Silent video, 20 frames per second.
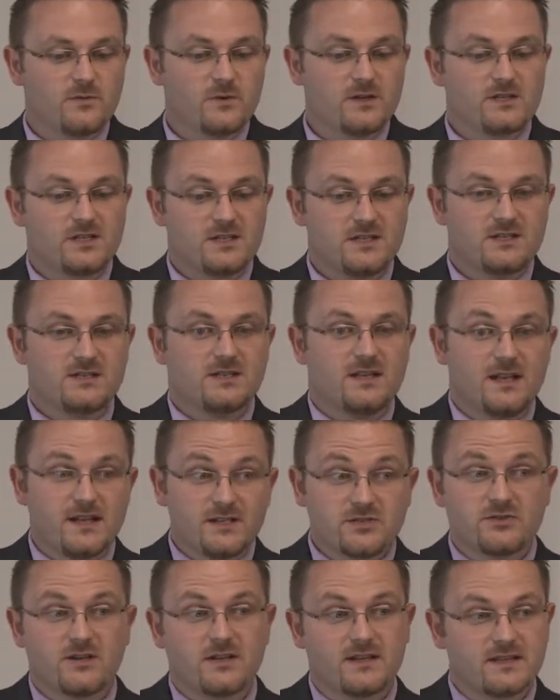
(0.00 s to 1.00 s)
which is
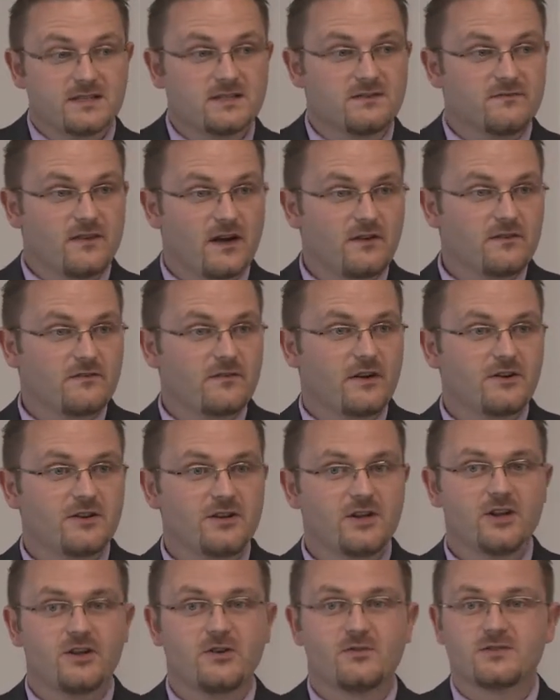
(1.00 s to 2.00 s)
literally, this is very, very
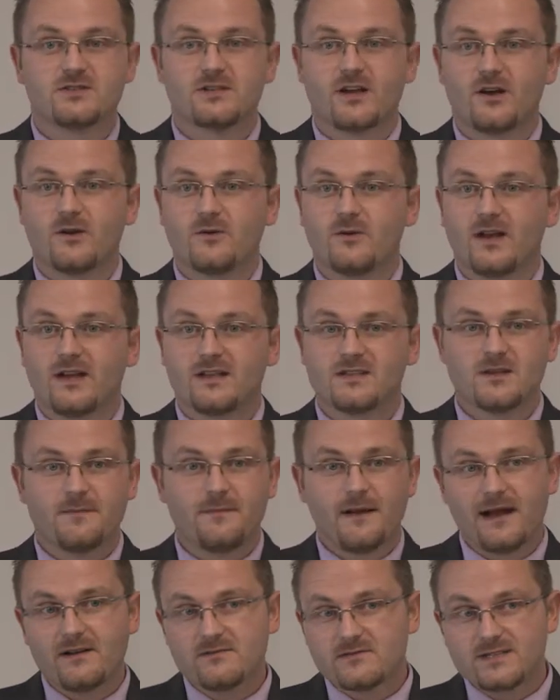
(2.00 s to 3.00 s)
new, so it's
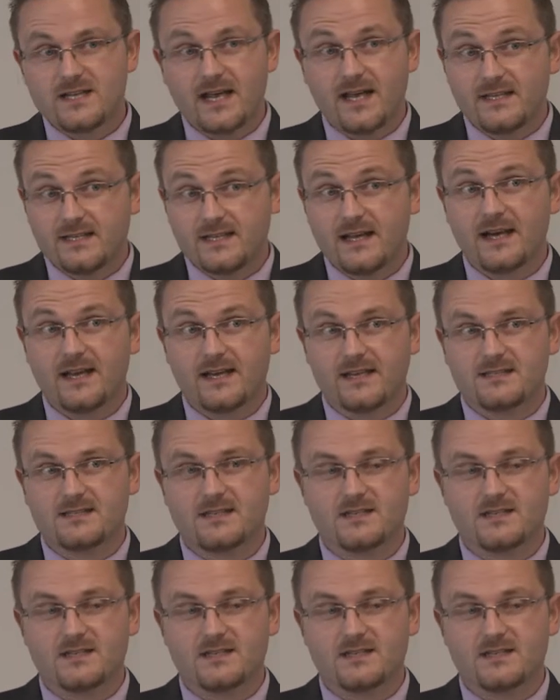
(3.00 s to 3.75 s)
about 10 days.